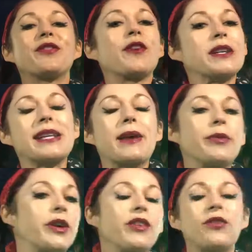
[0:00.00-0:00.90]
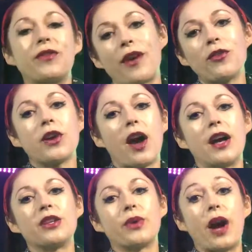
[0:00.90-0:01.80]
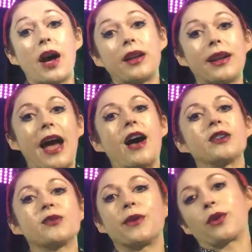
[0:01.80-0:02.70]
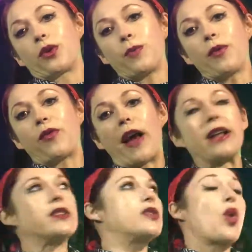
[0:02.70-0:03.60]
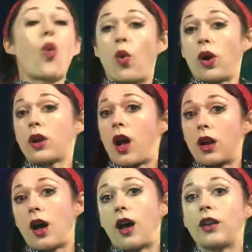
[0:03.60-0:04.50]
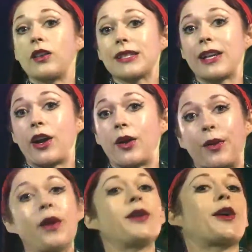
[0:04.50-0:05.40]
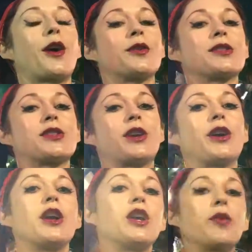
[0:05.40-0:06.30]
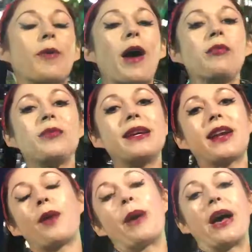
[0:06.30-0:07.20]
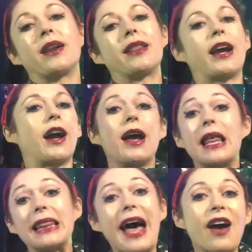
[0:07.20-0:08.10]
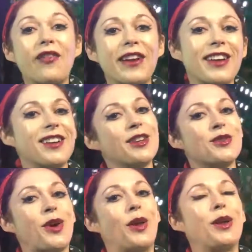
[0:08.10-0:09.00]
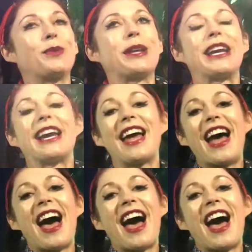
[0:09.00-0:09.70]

For example, if you've ever gone to a haunted house with a group of friends or gone on a scary roller coaster, you probably come out of there laughing uncontrollably,